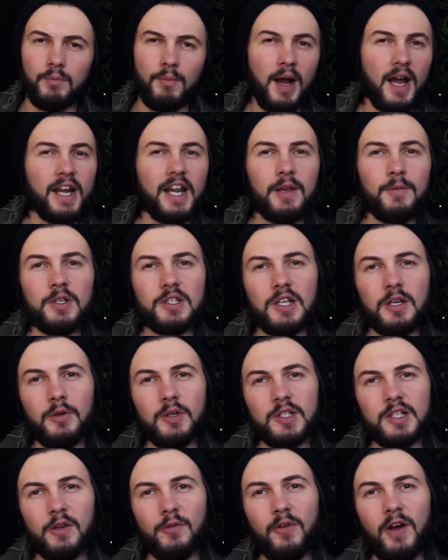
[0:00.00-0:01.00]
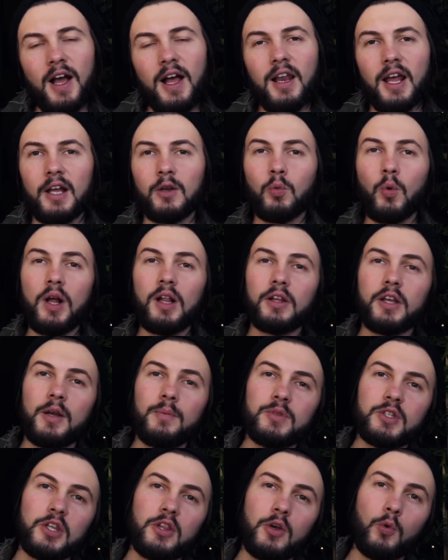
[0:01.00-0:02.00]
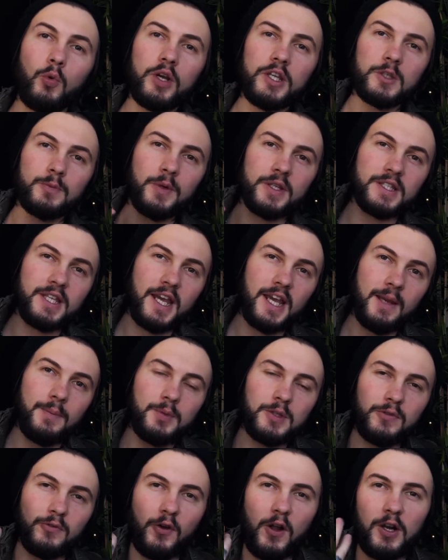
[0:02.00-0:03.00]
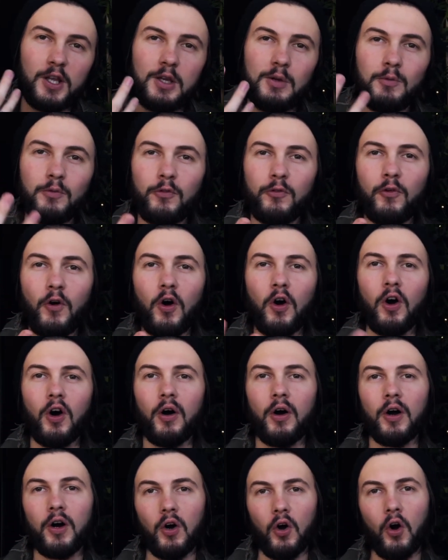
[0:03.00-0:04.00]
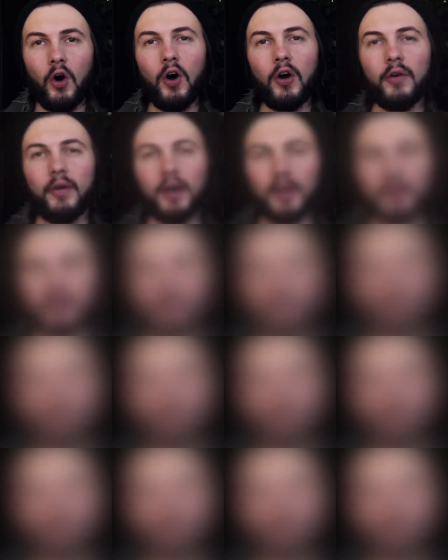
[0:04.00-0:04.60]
My name is Lewis Laval and welcome to the Whisper Tapes Volume 4, Aura.